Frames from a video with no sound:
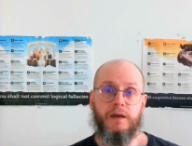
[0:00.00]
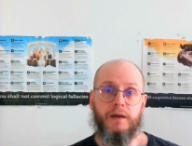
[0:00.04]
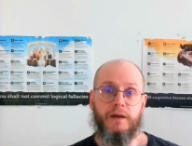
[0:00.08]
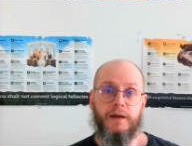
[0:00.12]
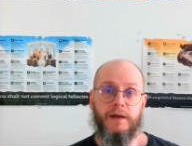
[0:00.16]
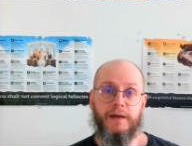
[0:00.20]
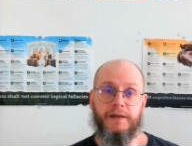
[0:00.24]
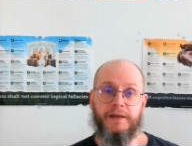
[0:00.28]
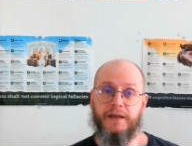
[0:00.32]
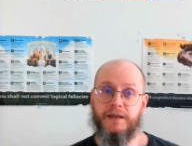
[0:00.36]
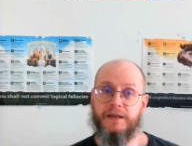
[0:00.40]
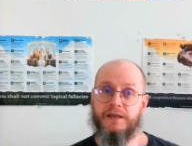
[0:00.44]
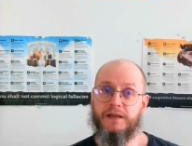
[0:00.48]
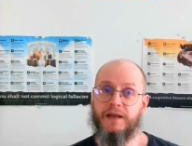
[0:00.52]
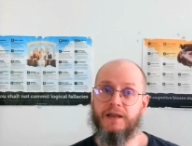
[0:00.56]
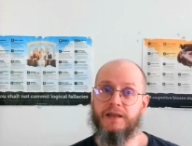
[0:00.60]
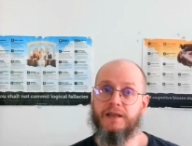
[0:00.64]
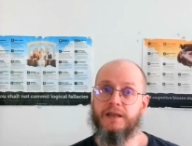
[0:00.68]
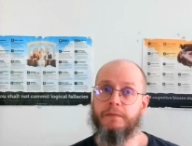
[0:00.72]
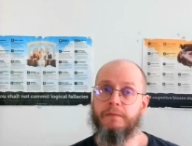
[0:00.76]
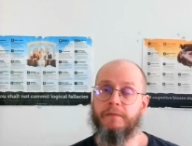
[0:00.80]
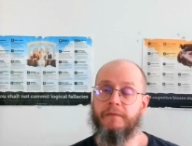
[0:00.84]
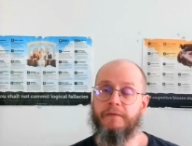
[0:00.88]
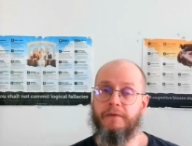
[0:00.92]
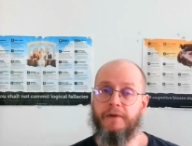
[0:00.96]
It is not
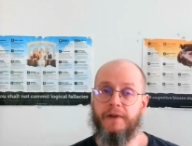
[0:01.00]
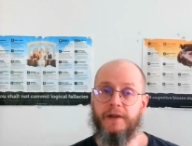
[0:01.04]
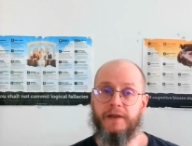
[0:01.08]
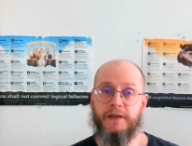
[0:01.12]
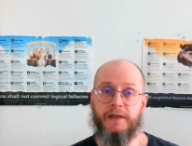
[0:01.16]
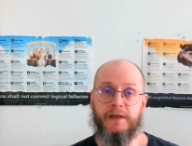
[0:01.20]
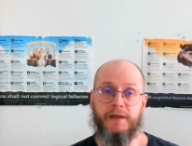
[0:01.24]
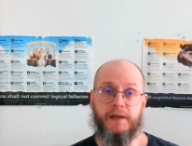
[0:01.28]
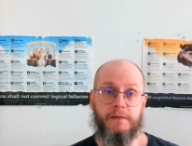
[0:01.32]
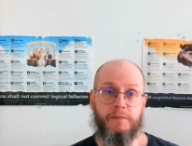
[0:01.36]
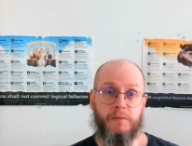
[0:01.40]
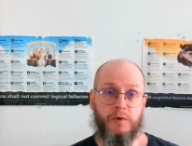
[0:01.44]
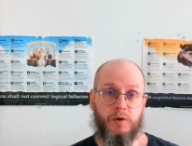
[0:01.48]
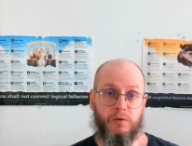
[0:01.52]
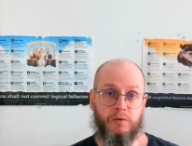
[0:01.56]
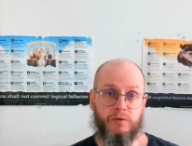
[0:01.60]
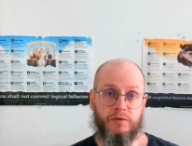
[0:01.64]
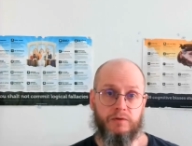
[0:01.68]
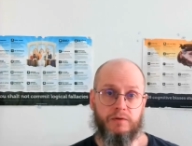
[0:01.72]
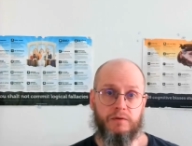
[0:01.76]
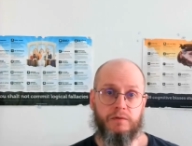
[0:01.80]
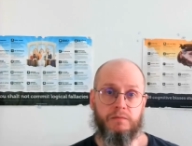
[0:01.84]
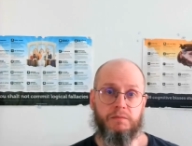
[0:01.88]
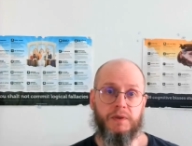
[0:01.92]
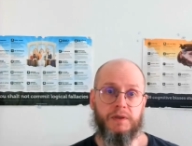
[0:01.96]
some fleeting
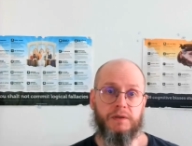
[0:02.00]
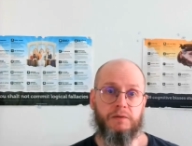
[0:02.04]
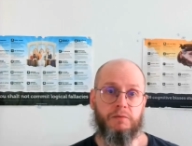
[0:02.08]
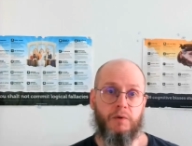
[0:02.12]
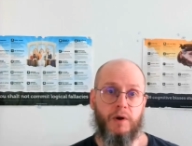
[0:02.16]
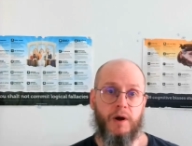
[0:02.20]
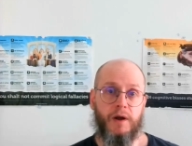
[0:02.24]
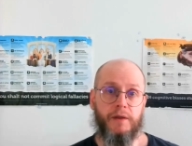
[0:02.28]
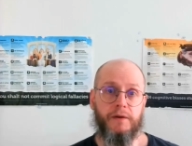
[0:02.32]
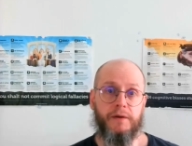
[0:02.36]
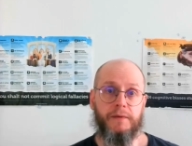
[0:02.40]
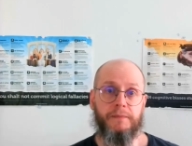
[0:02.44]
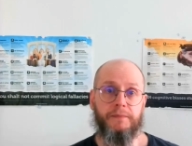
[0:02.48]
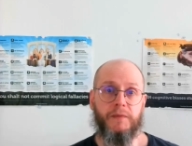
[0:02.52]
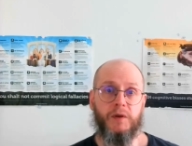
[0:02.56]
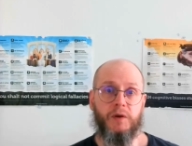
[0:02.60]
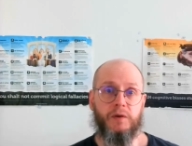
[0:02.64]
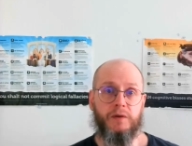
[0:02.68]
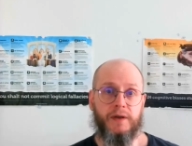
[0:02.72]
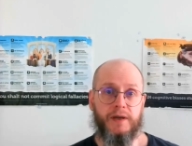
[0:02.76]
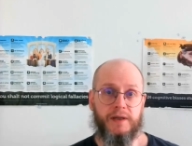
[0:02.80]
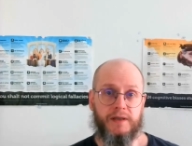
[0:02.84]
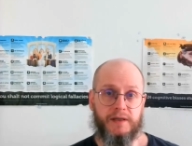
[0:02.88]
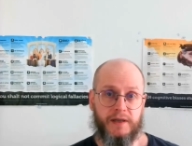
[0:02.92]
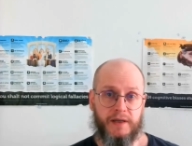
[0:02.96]
emotion, but rather an
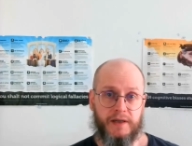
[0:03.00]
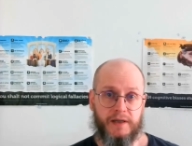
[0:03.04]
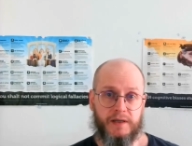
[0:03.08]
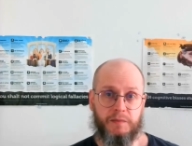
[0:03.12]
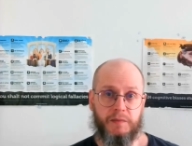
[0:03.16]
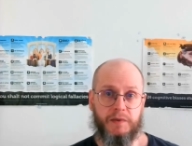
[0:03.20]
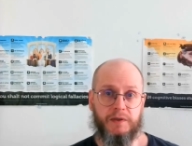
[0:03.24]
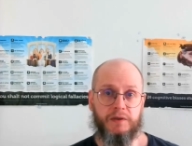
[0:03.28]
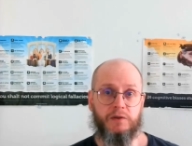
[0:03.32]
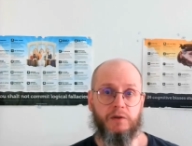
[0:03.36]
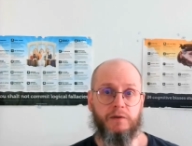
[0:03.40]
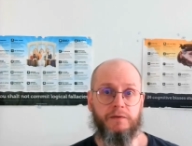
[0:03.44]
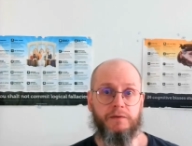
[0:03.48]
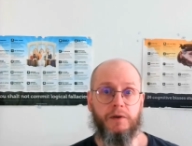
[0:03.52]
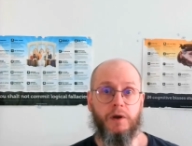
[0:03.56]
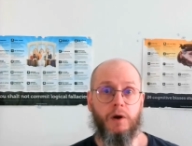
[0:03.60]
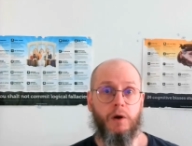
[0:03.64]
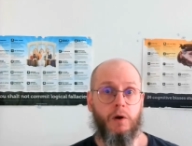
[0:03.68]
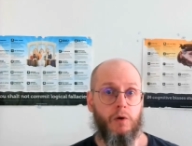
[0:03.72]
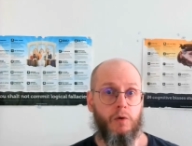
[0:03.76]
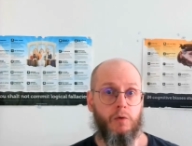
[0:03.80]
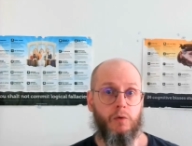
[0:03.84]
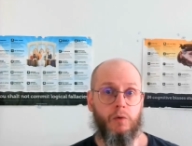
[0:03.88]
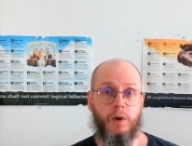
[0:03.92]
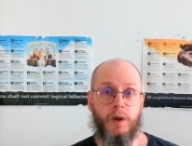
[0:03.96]
assessment of the
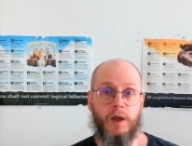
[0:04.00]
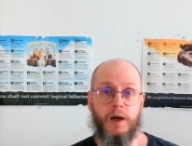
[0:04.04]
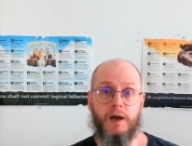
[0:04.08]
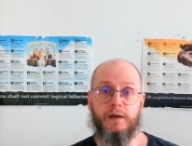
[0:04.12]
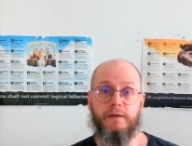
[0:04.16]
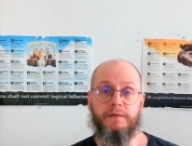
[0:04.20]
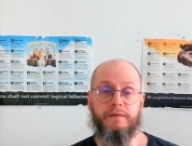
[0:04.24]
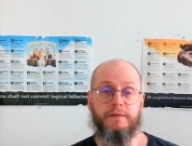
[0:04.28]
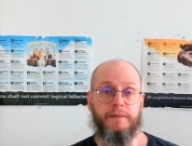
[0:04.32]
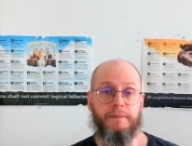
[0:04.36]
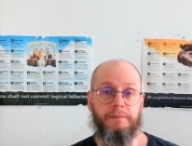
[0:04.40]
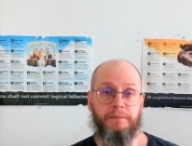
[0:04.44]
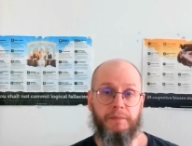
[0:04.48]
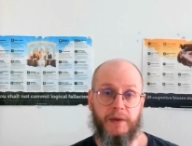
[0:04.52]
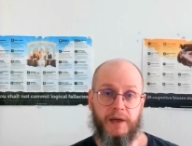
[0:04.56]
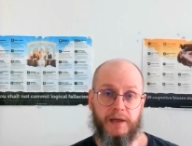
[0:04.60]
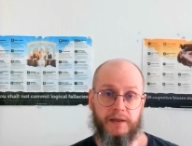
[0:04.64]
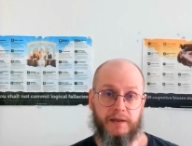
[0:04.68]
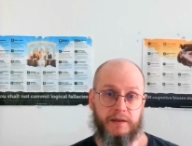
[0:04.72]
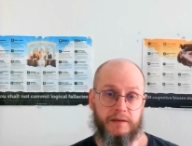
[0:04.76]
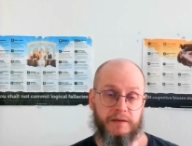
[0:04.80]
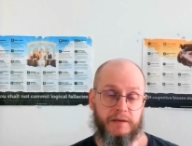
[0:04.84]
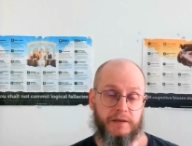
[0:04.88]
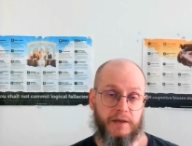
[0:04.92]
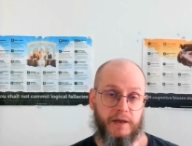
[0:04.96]
whole life at
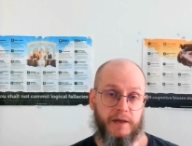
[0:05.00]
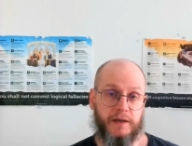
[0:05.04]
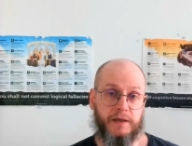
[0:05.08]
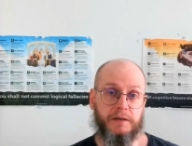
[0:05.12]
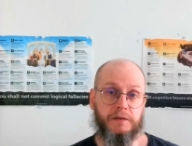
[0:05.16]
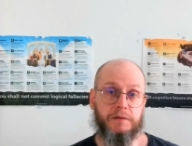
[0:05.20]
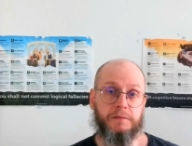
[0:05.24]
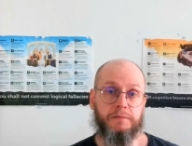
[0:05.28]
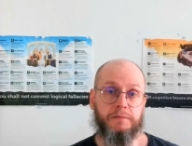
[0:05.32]
its end.